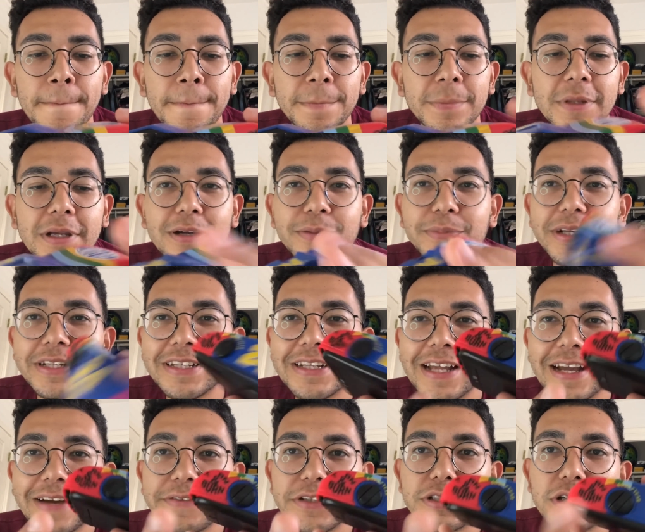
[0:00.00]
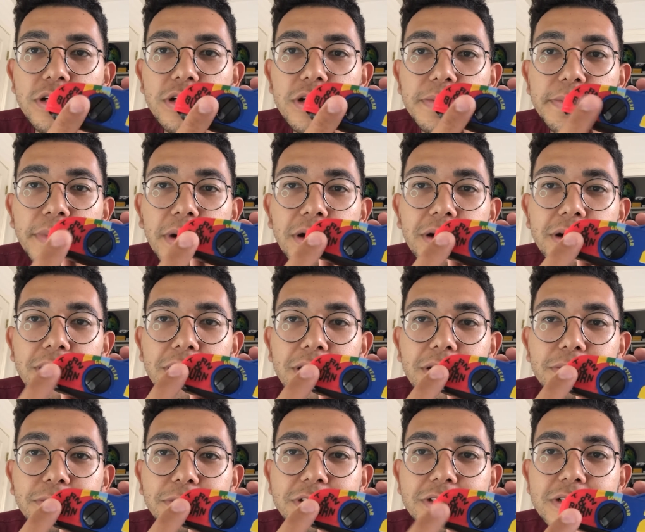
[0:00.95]
I did have a turn and burn,
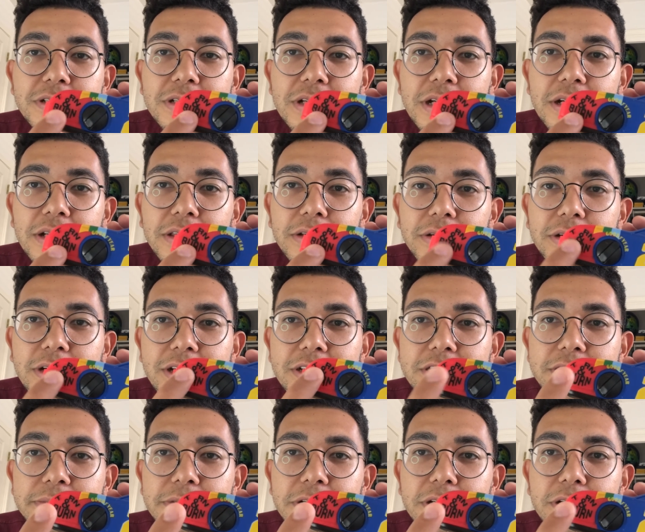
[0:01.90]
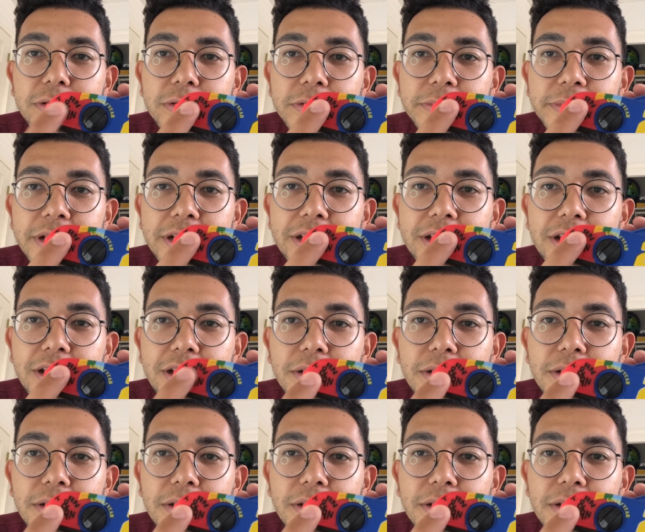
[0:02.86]
which is like a little custom logo we made,